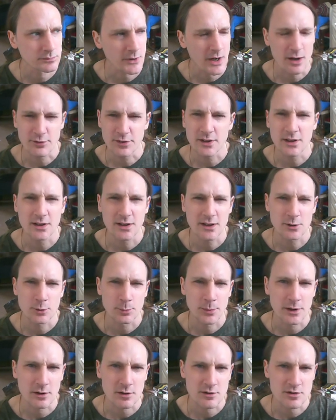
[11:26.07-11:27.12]
I feel a little
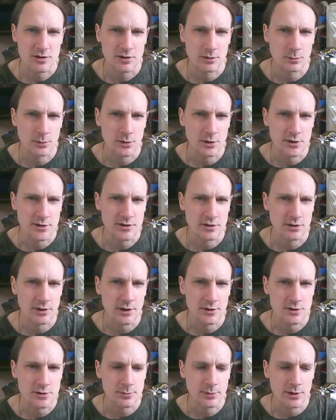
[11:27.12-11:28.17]
bit lost in the woods, you
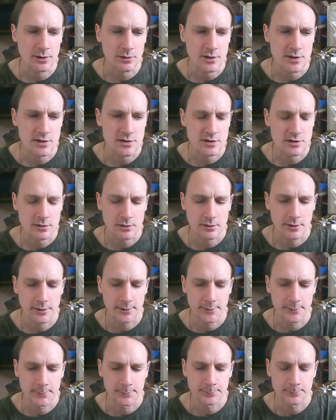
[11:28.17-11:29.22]
know, to be honest.
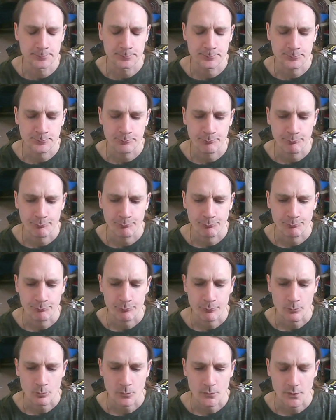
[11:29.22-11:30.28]

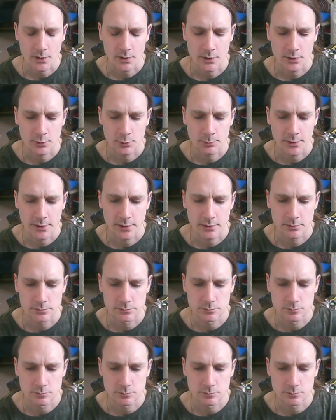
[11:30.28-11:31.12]
A little bit.